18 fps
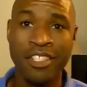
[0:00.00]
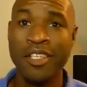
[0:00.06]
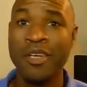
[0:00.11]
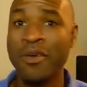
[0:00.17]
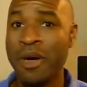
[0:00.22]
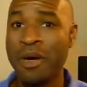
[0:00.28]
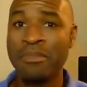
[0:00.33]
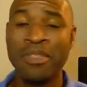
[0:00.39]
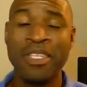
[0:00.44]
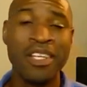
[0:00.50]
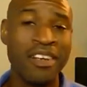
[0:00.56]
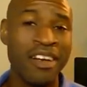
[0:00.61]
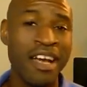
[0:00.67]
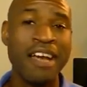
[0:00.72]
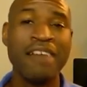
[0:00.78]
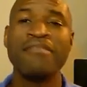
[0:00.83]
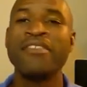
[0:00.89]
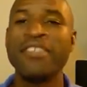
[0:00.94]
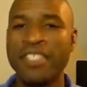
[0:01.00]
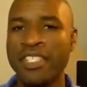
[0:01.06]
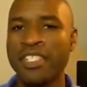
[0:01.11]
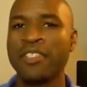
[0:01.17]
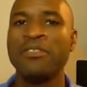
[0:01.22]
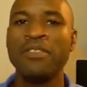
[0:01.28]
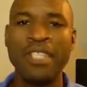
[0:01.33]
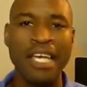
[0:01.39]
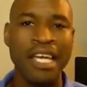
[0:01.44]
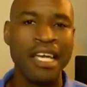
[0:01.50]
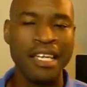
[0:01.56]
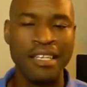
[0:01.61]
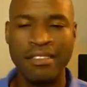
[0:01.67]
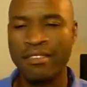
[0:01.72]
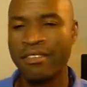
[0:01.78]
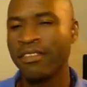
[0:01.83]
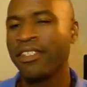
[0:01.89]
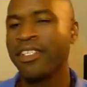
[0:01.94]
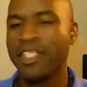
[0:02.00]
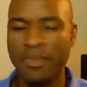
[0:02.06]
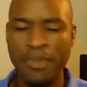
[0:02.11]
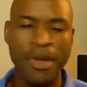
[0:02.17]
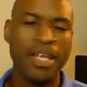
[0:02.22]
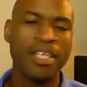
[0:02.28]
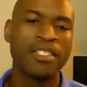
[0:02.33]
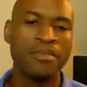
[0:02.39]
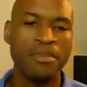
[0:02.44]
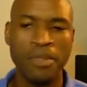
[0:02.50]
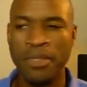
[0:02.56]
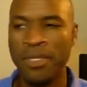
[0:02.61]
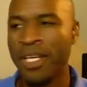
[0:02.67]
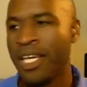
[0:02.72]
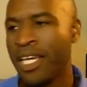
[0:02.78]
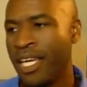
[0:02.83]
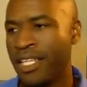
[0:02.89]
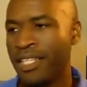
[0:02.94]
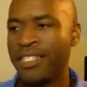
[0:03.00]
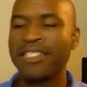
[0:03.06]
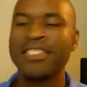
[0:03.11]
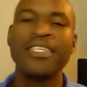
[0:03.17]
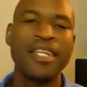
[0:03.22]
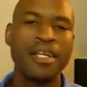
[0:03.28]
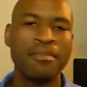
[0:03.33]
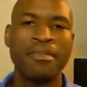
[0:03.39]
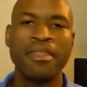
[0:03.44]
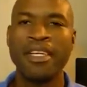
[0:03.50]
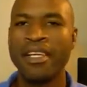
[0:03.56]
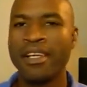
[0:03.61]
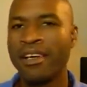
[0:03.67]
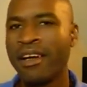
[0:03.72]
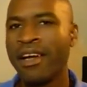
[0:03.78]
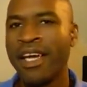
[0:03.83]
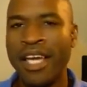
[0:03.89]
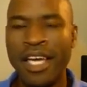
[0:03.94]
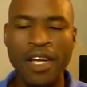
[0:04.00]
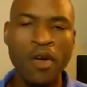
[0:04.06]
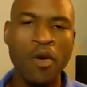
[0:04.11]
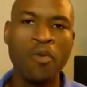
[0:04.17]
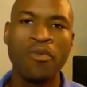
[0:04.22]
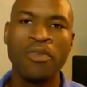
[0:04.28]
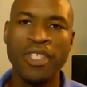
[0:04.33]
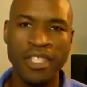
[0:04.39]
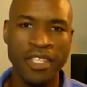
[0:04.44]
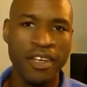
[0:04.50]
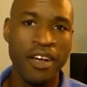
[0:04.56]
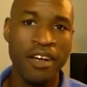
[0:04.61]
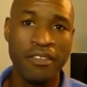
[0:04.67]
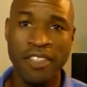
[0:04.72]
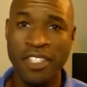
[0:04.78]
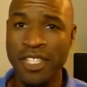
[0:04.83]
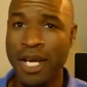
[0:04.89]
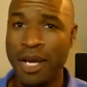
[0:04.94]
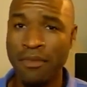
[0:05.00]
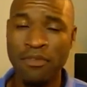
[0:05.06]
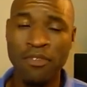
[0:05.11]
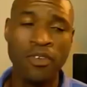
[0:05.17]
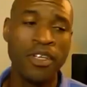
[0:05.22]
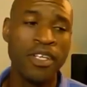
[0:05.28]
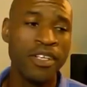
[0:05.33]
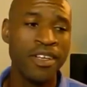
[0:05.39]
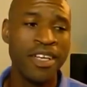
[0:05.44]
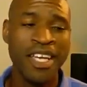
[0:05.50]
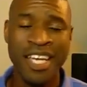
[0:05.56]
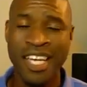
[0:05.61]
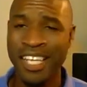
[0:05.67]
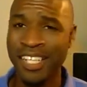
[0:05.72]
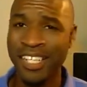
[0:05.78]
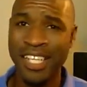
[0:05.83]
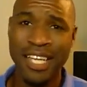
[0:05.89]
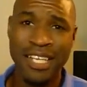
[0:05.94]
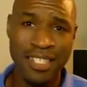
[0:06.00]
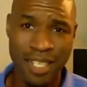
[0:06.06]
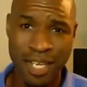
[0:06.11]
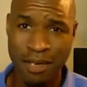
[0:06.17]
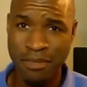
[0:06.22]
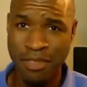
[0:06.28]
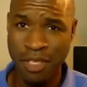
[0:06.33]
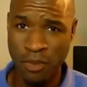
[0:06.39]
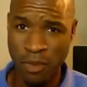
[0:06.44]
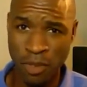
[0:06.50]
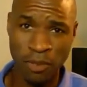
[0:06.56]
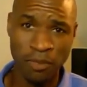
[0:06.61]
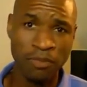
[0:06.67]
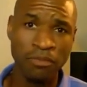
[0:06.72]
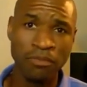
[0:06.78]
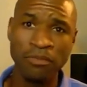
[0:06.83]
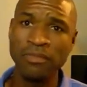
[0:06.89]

to go up there every single day as early as possible and sit up there, and hopefully they'll have a job for you, and a lot of times they won't.